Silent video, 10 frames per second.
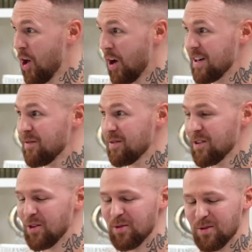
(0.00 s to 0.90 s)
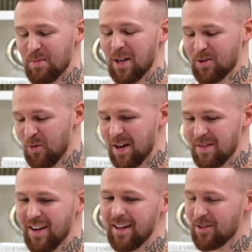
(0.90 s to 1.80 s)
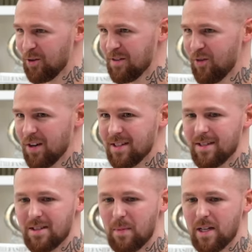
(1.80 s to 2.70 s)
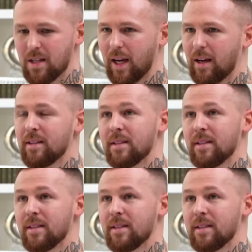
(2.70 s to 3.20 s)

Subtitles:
I never even knew there's a place called Mayfair. So I got invited to this meeting